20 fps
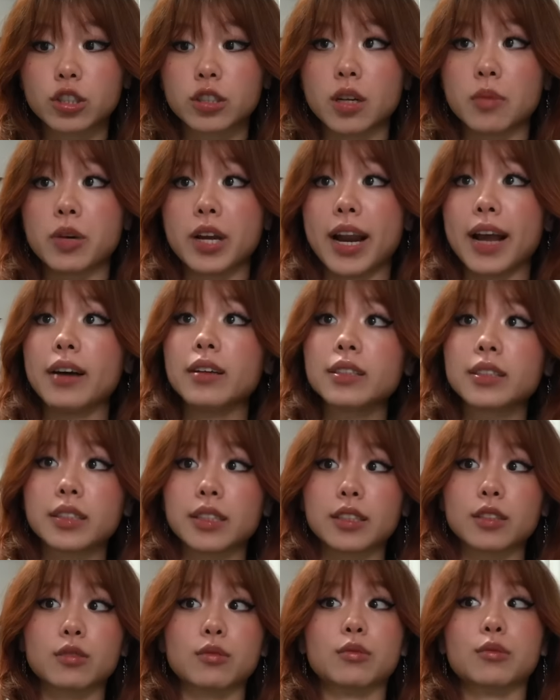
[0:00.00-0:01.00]
someone
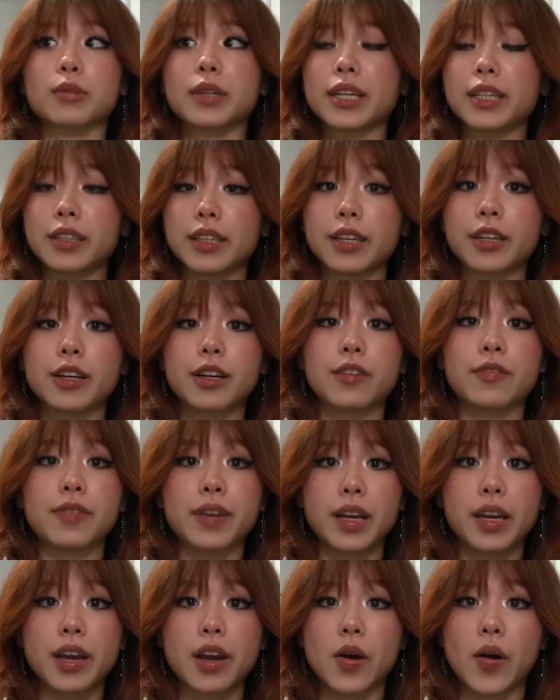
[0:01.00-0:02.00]
else's really good
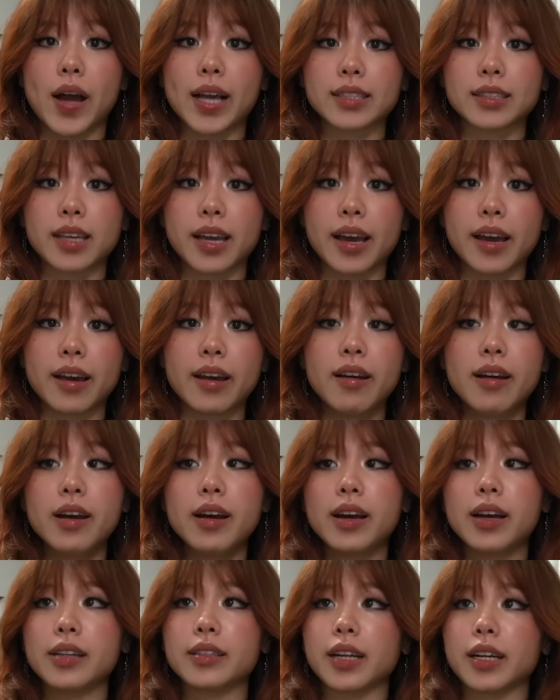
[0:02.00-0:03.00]
video essay
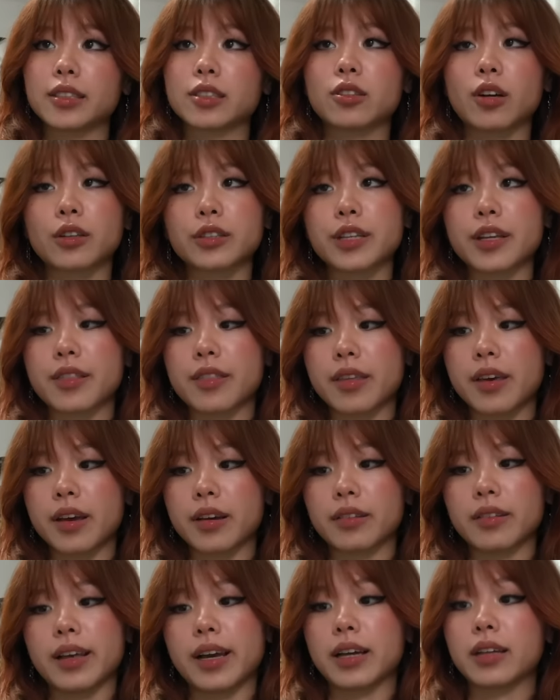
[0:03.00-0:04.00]
and I start to
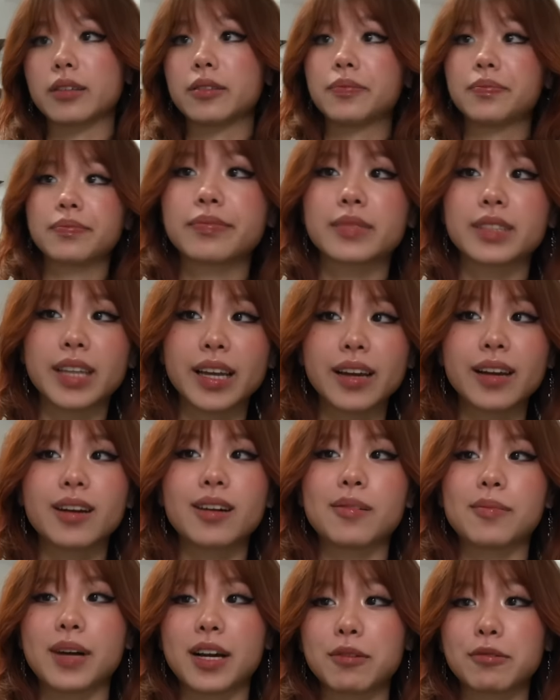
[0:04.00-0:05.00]
think like,
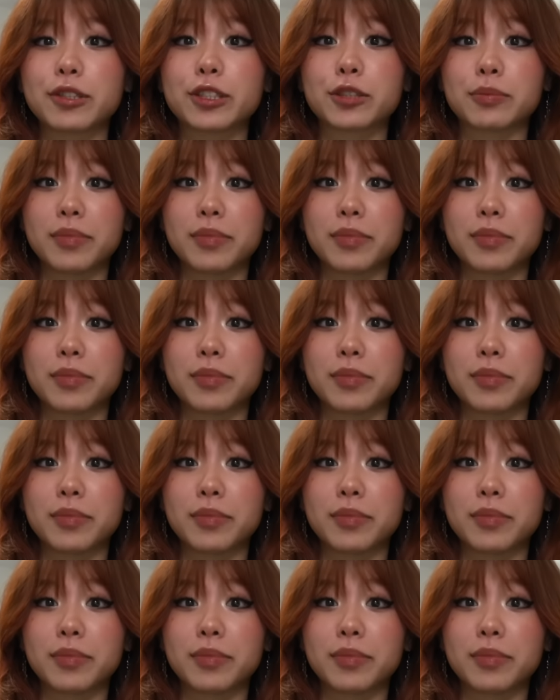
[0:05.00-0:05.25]
damn, I wish